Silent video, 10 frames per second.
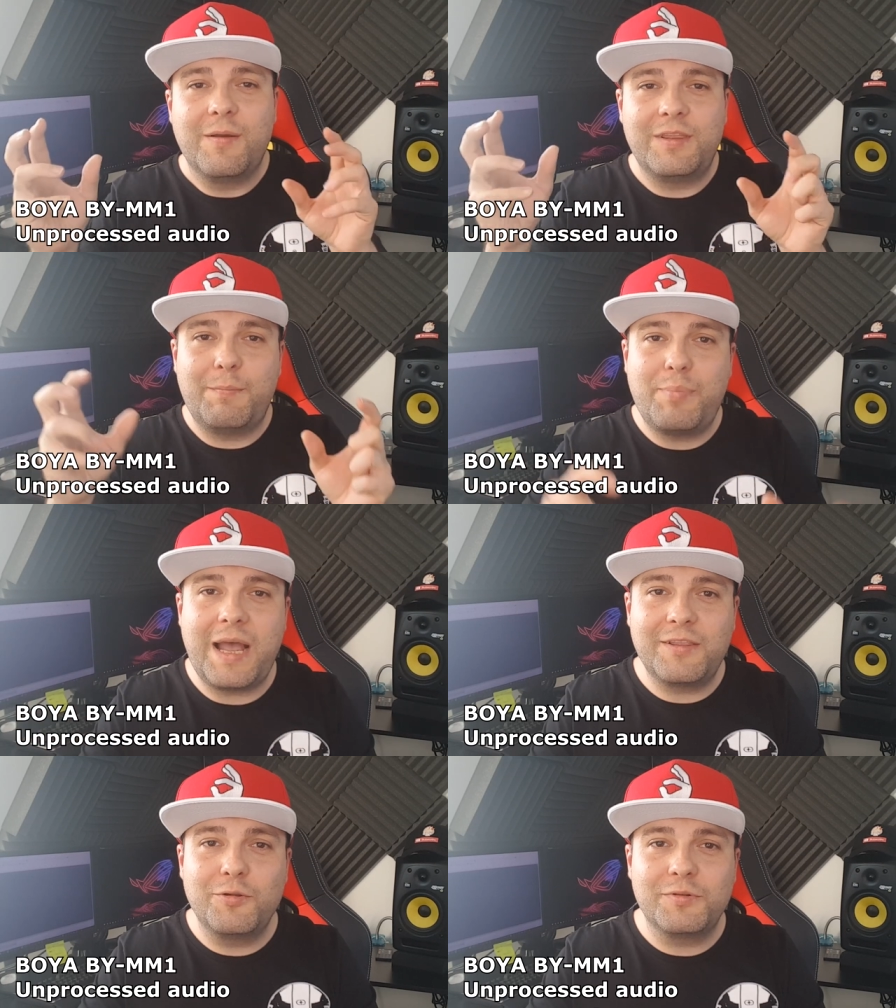The
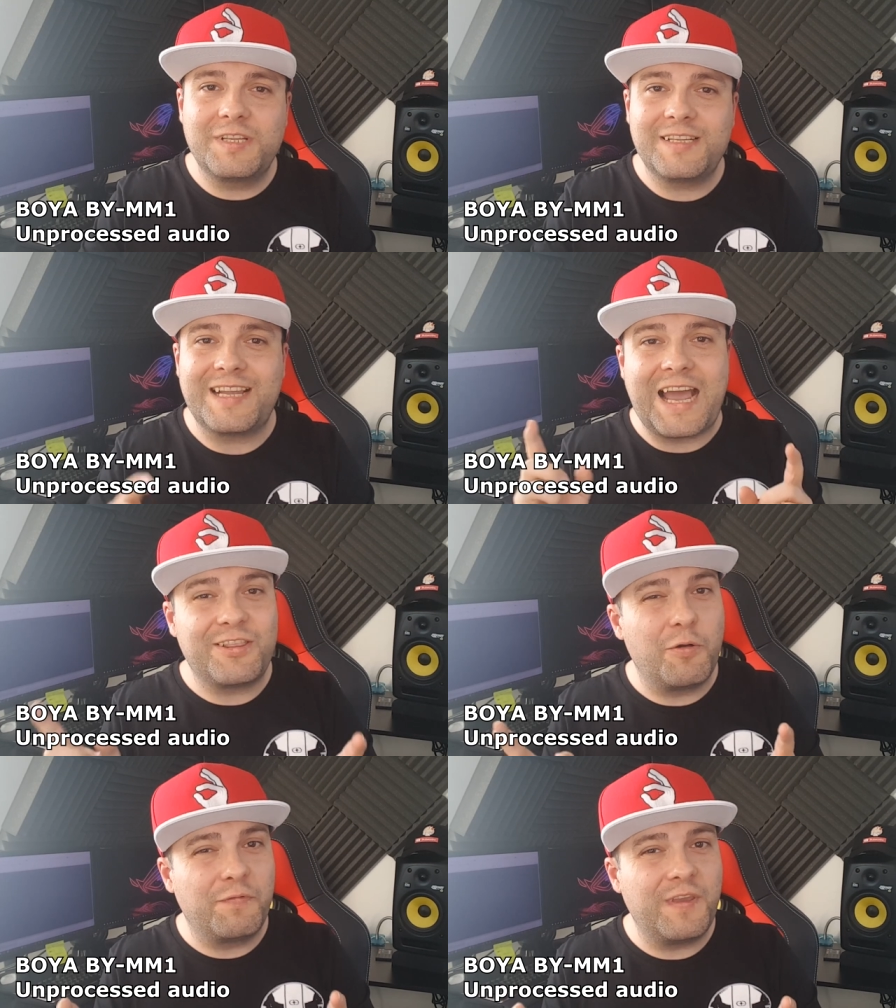bad news is I
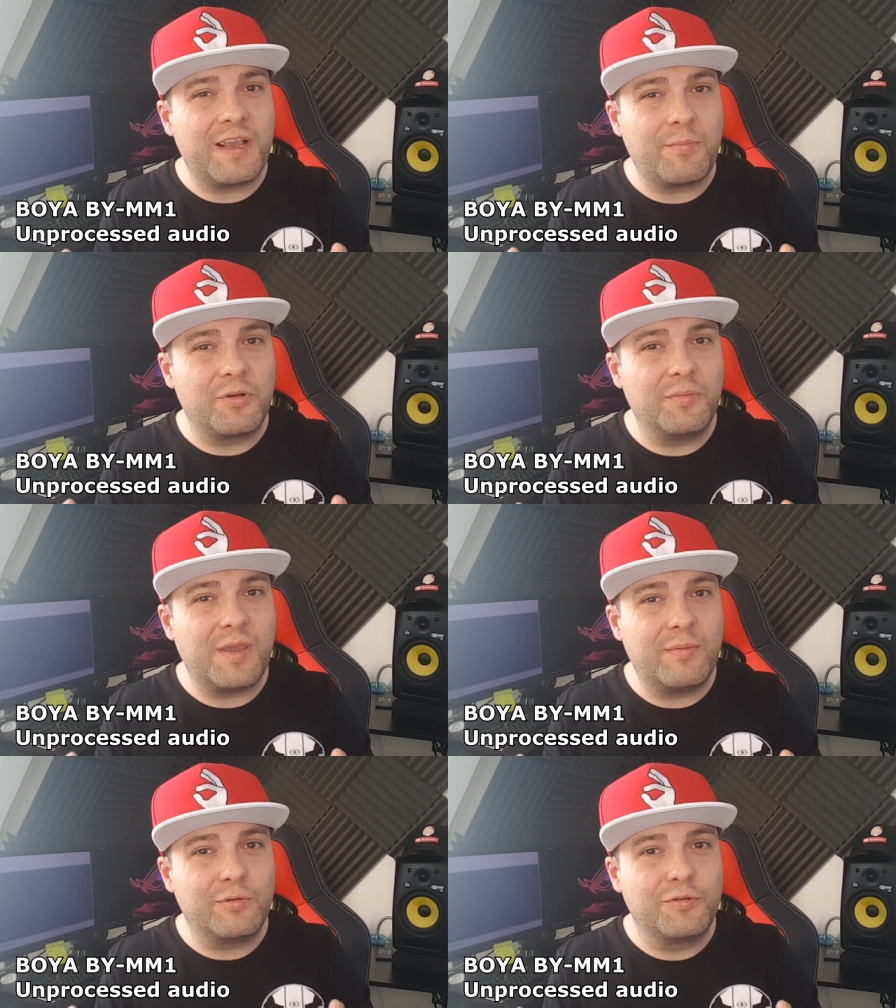don't think I'm gonna
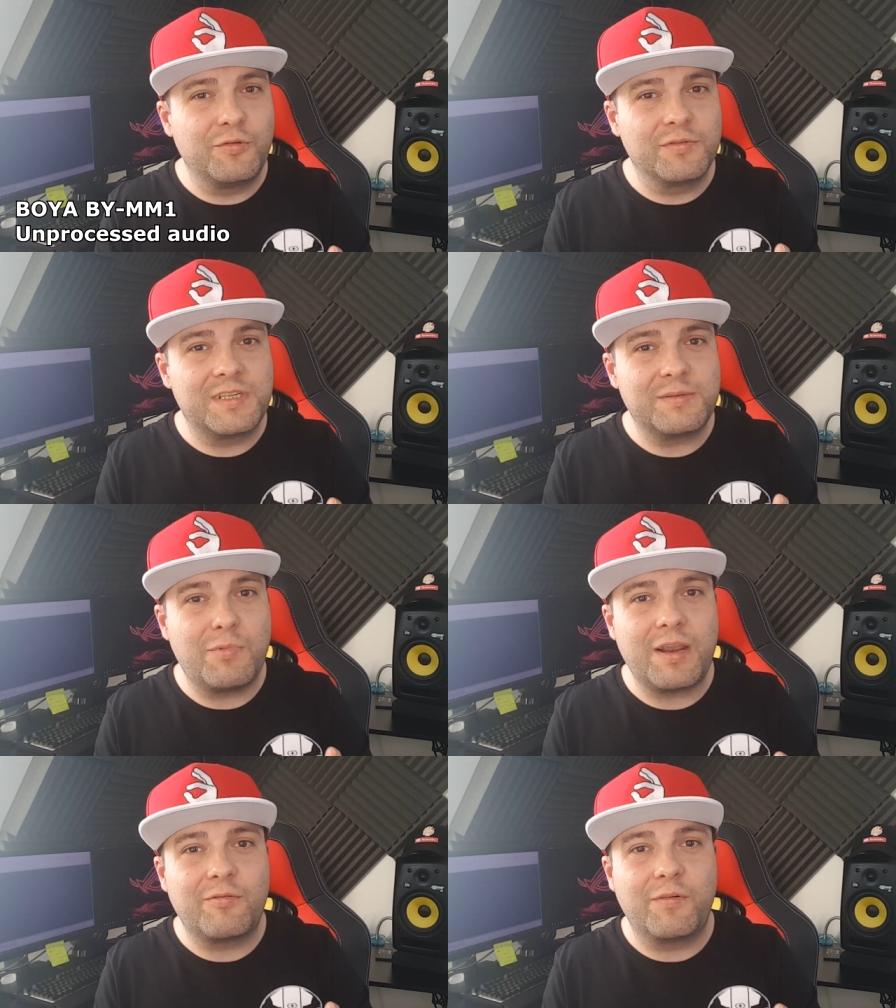be able to use this
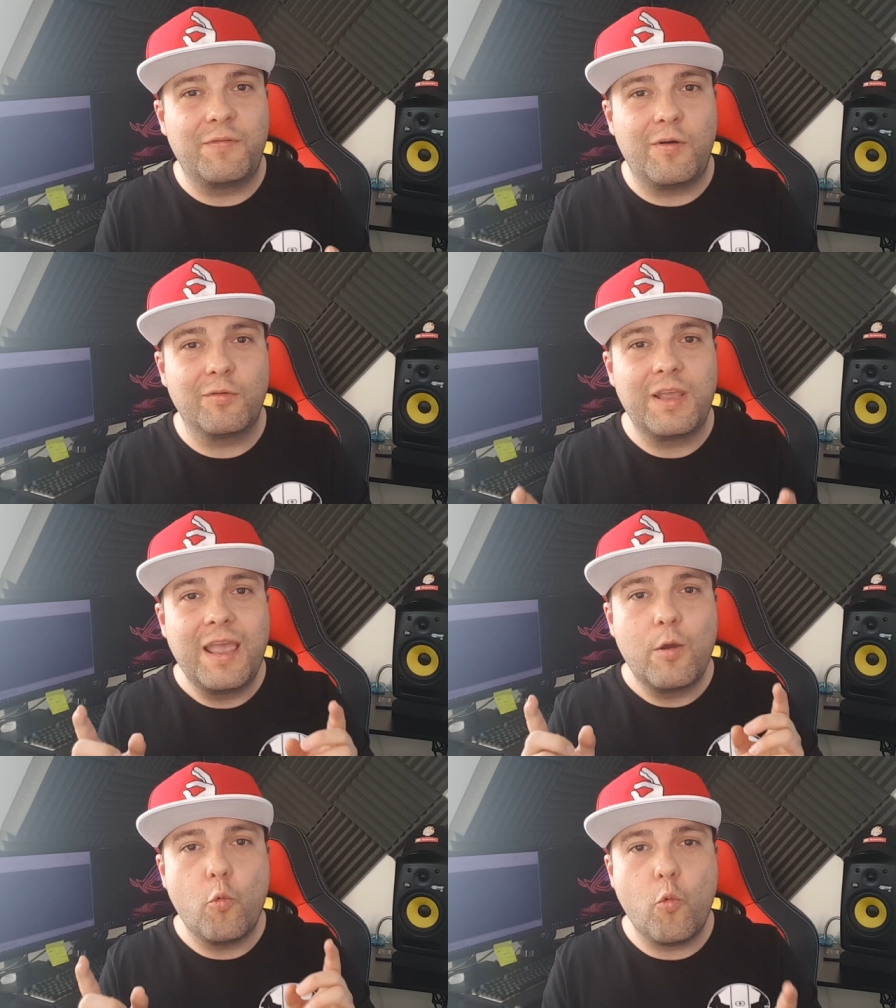microphone
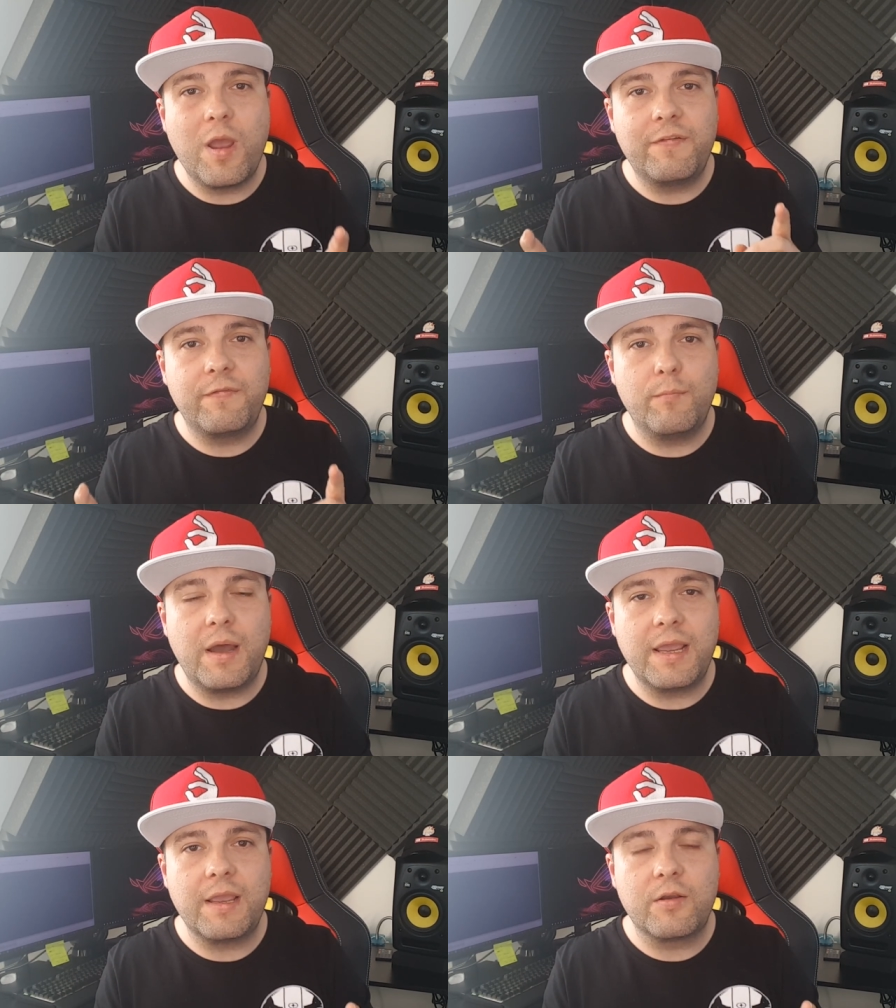with
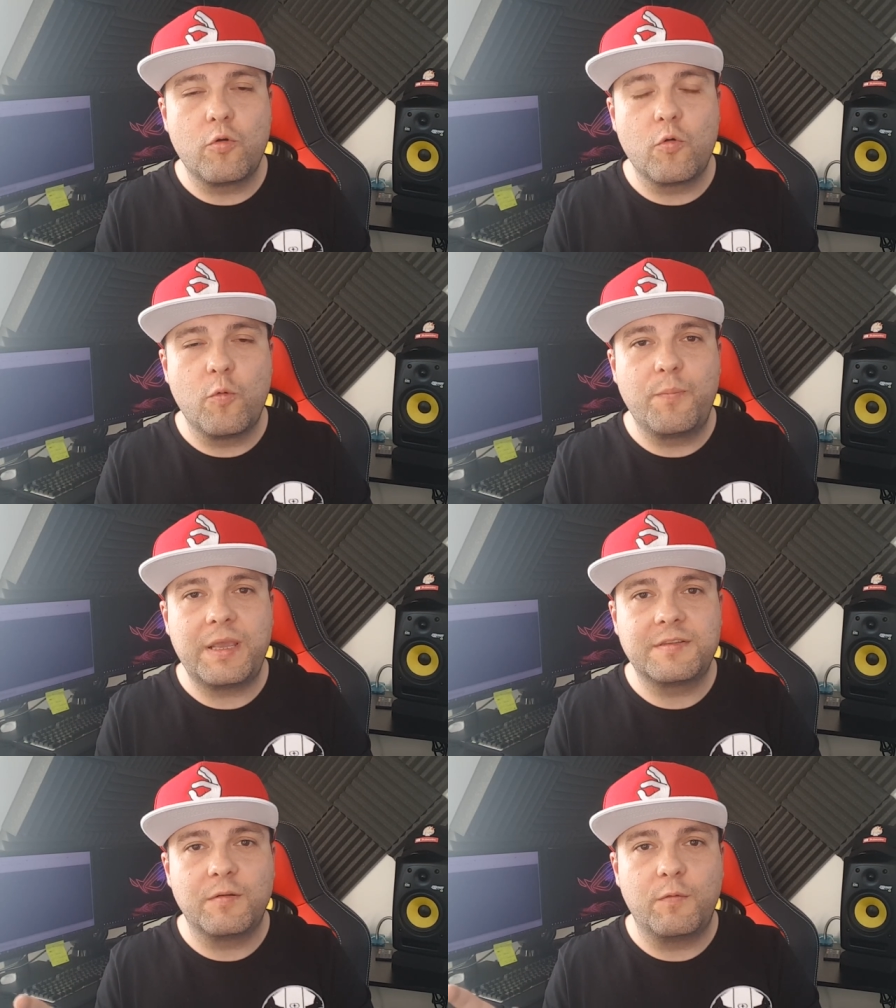my Google
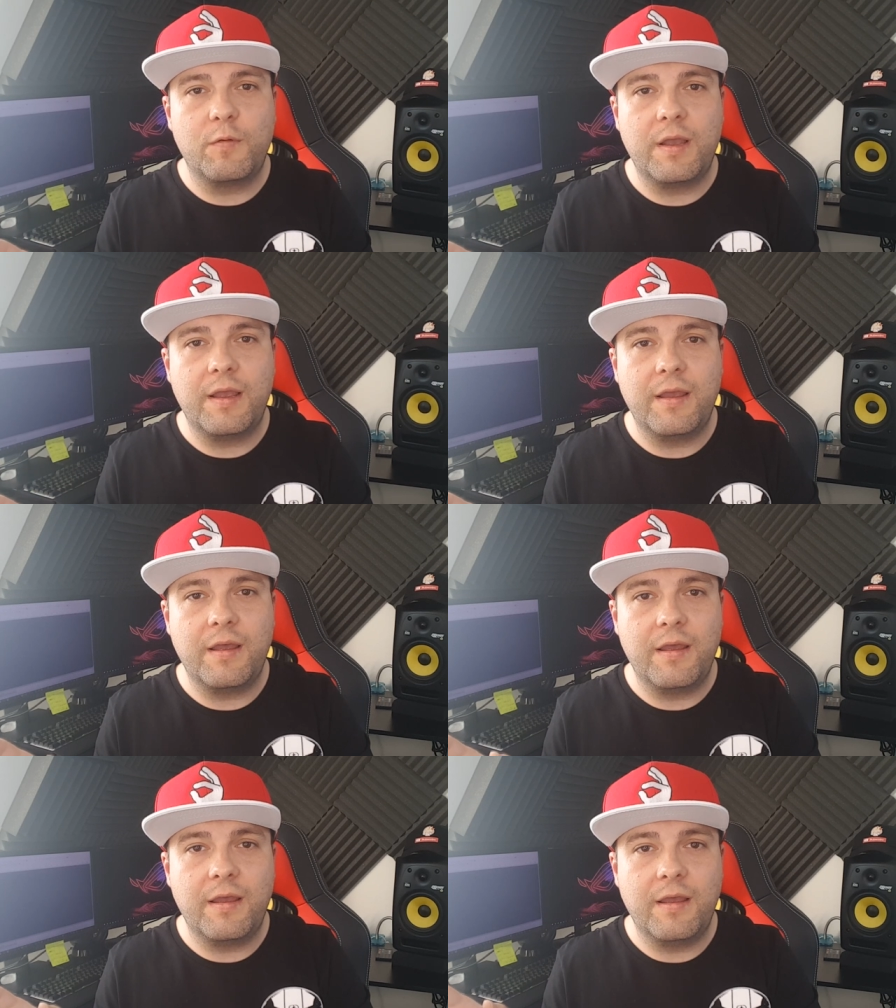Pixel
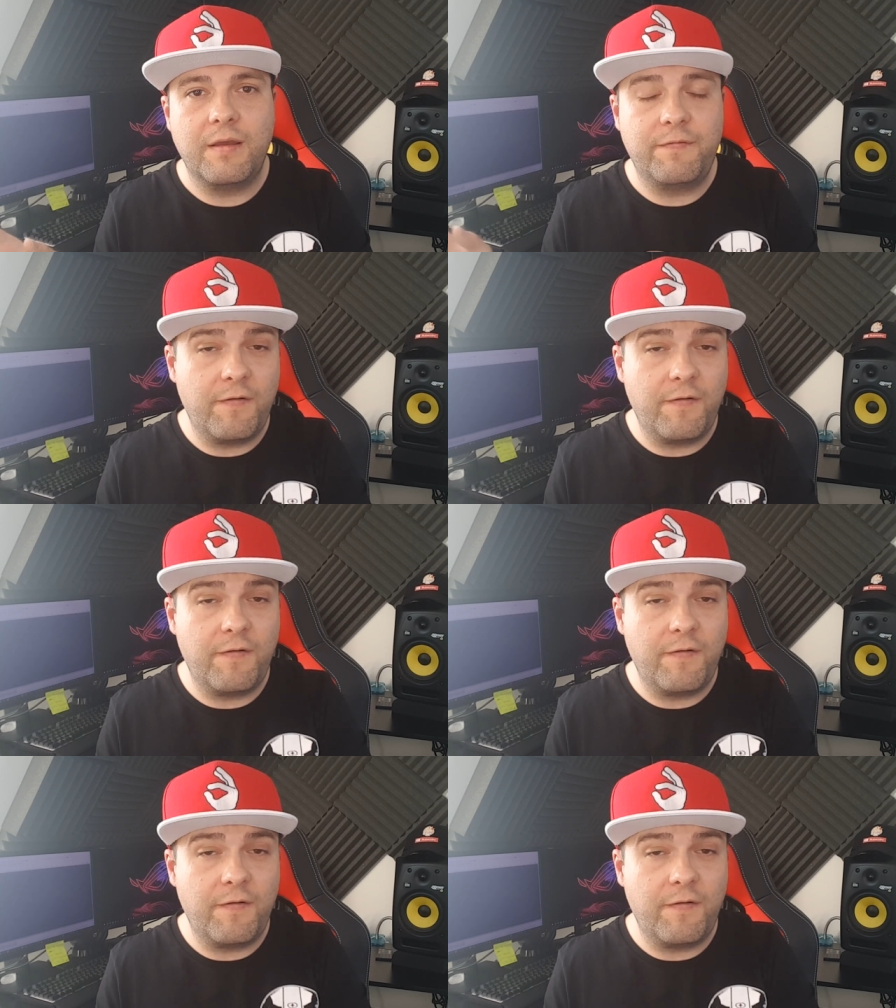uh,